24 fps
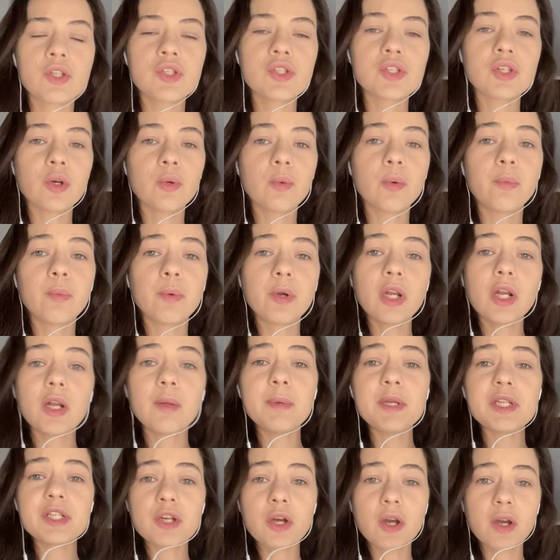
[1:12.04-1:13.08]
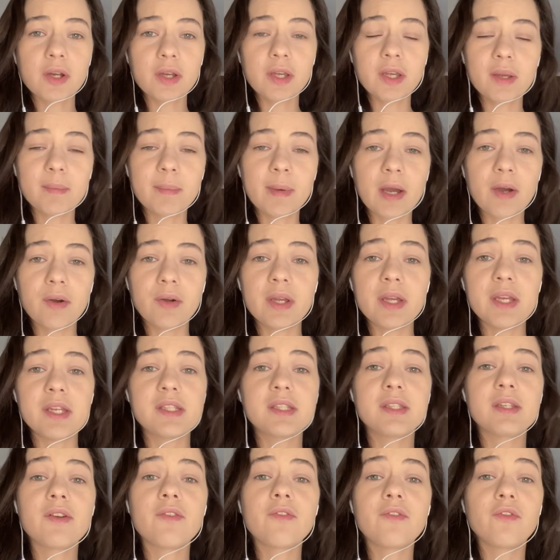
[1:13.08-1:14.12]
So what we're gonna be talking about
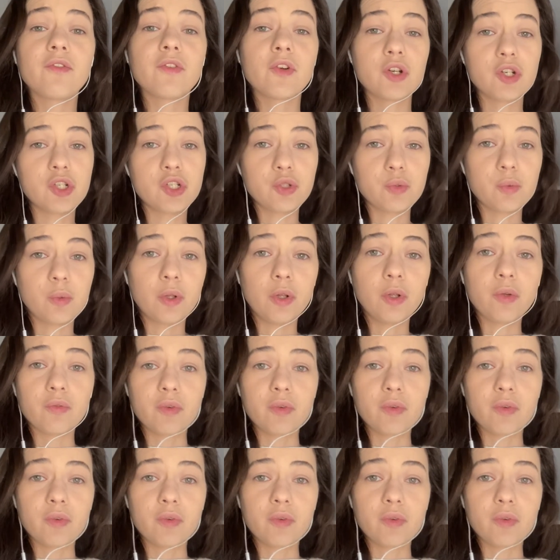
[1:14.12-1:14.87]
is virtual